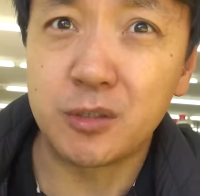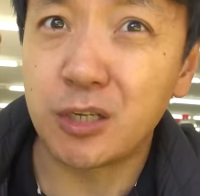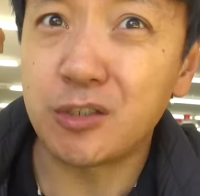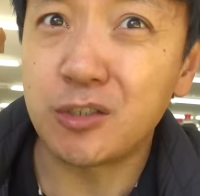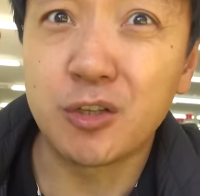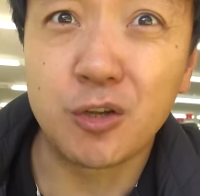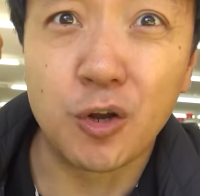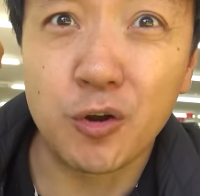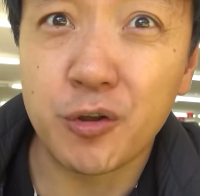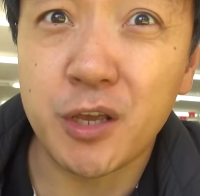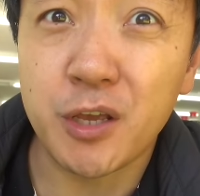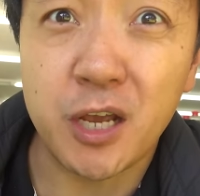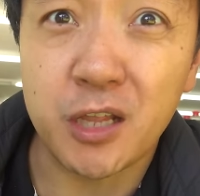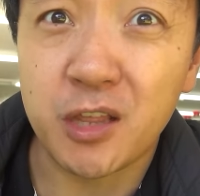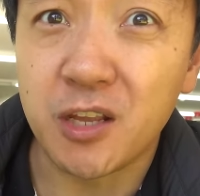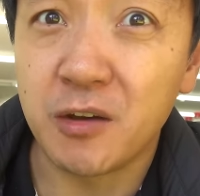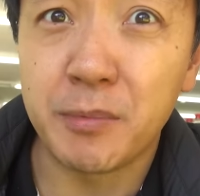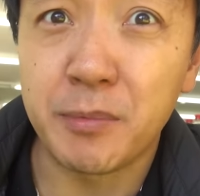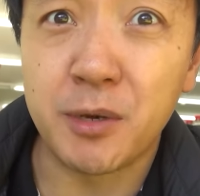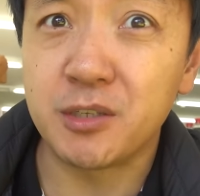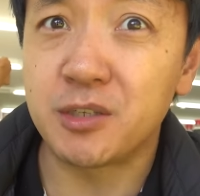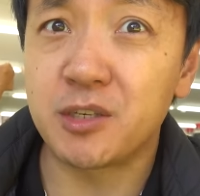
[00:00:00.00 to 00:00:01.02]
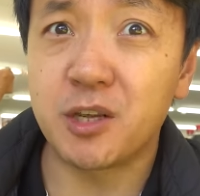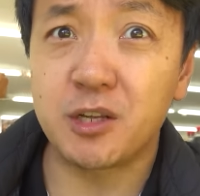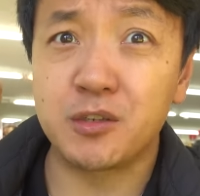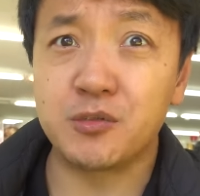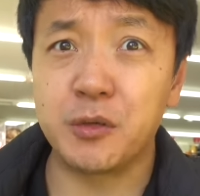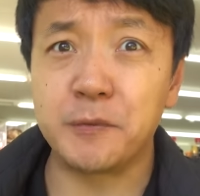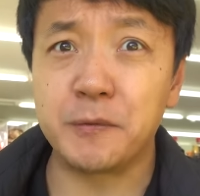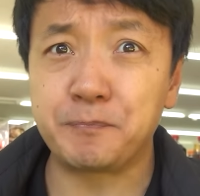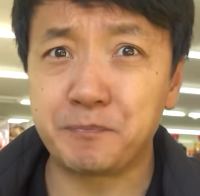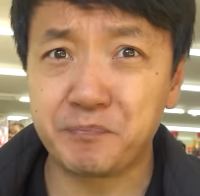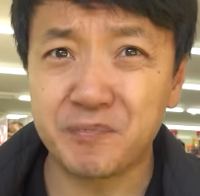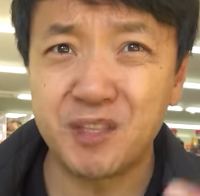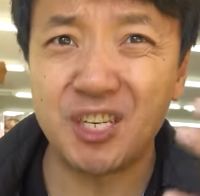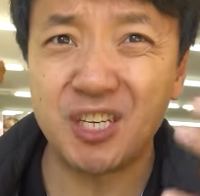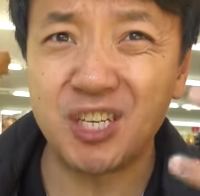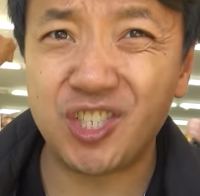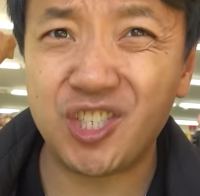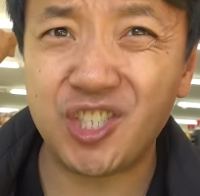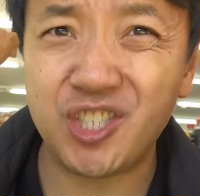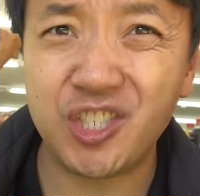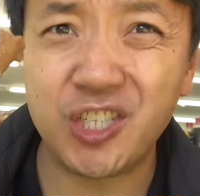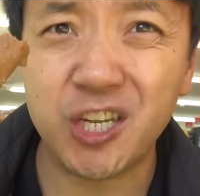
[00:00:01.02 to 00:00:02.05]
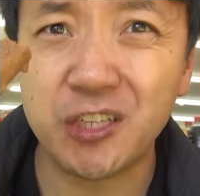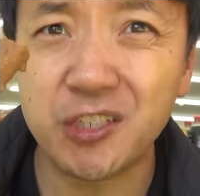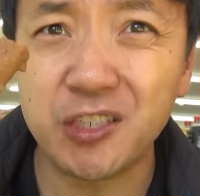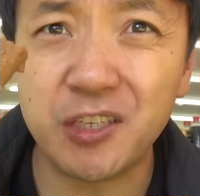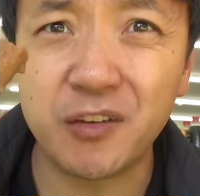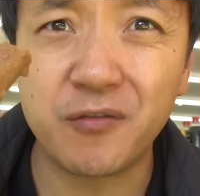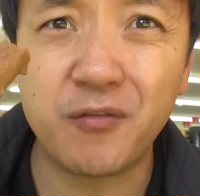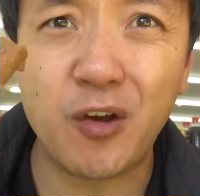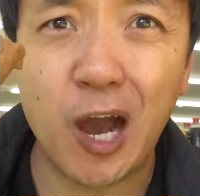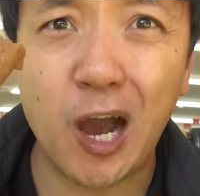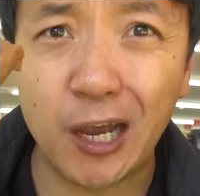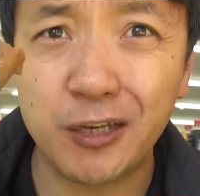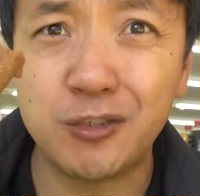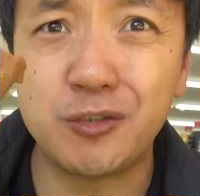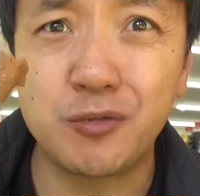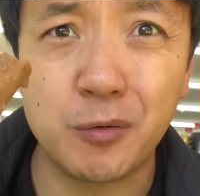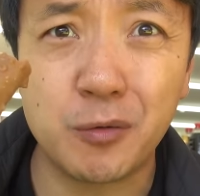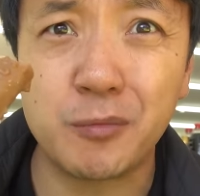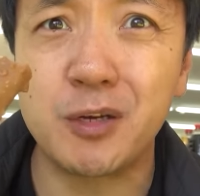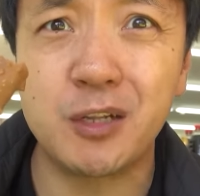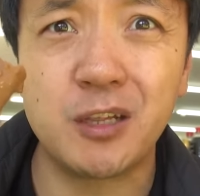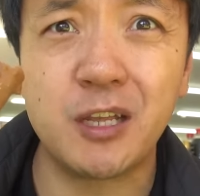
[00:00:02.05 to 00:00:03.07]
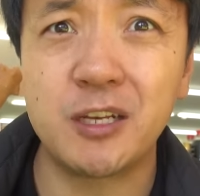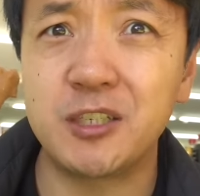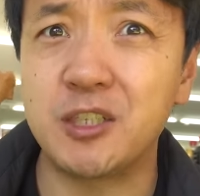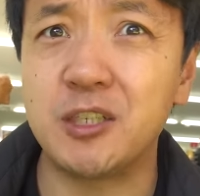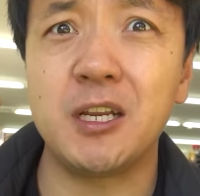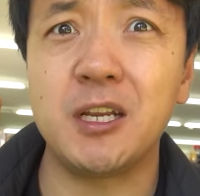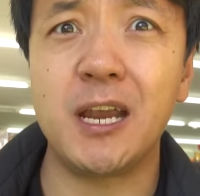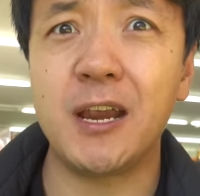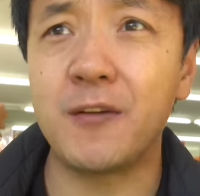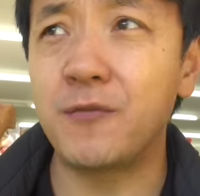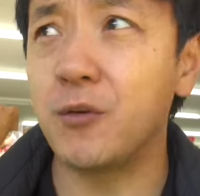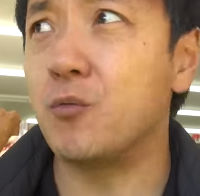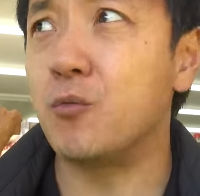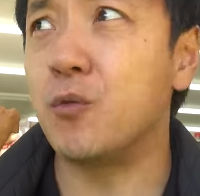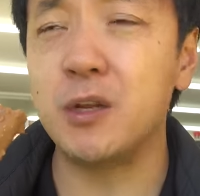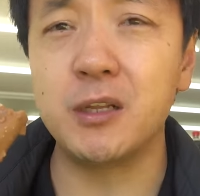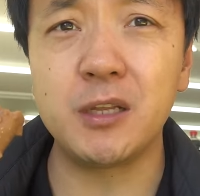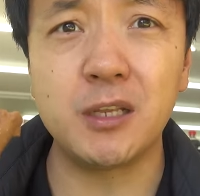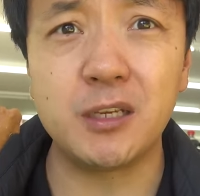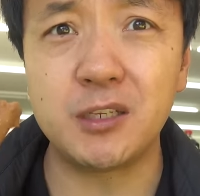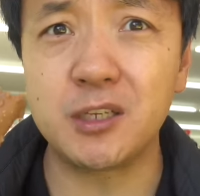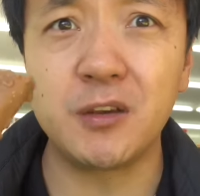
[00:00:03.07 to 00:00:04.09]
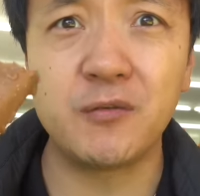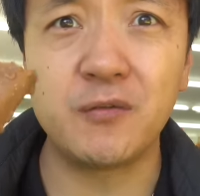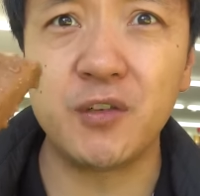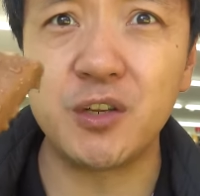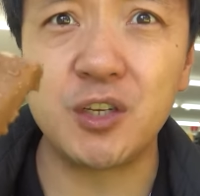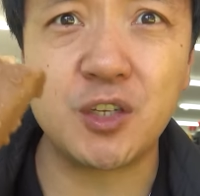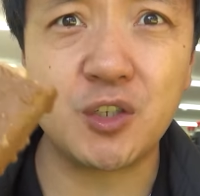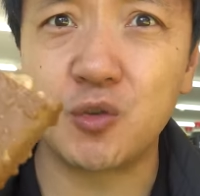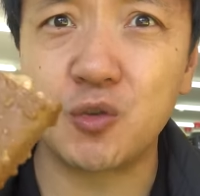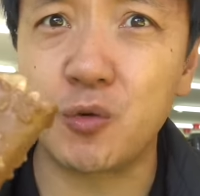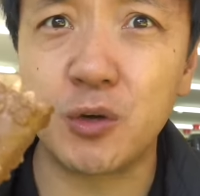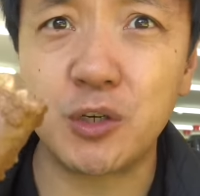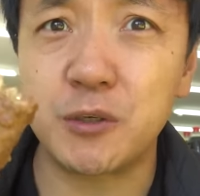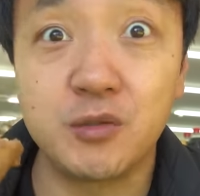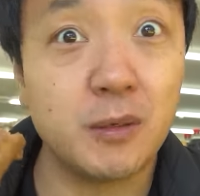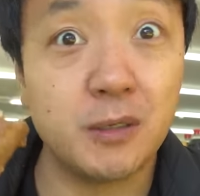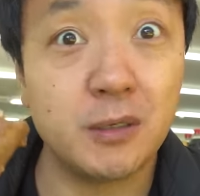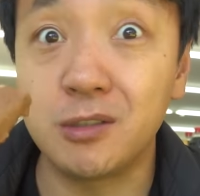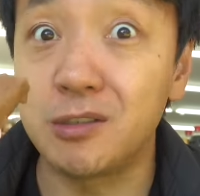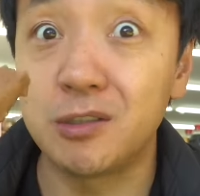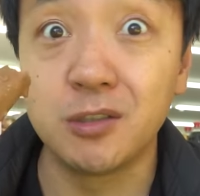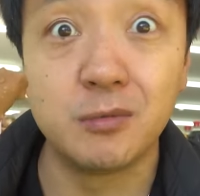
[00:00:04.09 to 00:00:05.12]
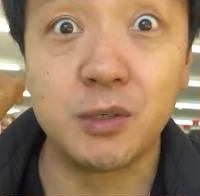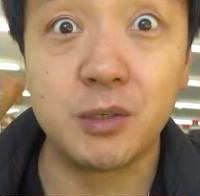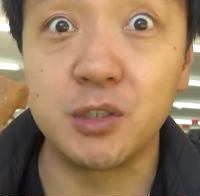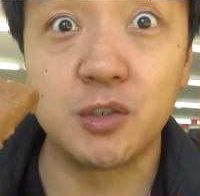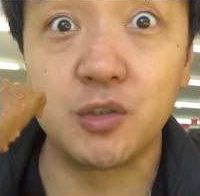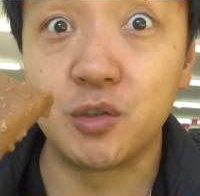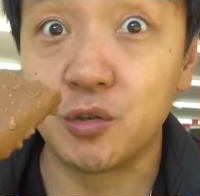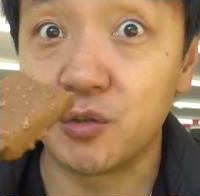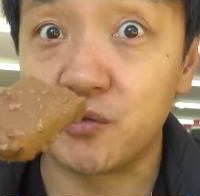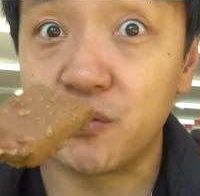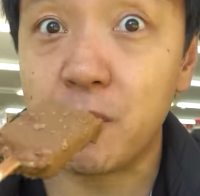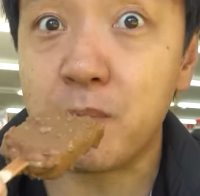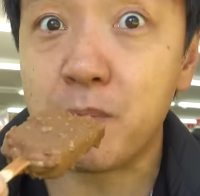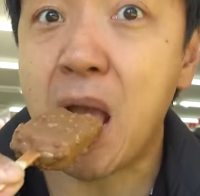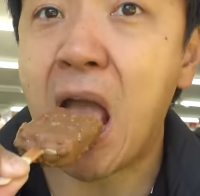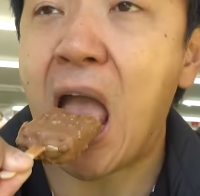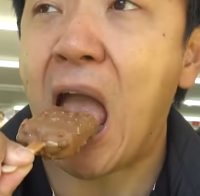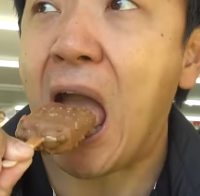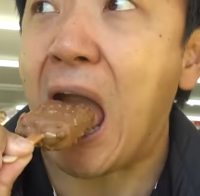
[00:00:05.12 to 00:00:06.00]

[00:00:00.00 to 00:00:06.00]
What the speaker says: That's another thing I love about this country, the extensive ice cream collection in every one of these convenience stores. There's so much to choose from.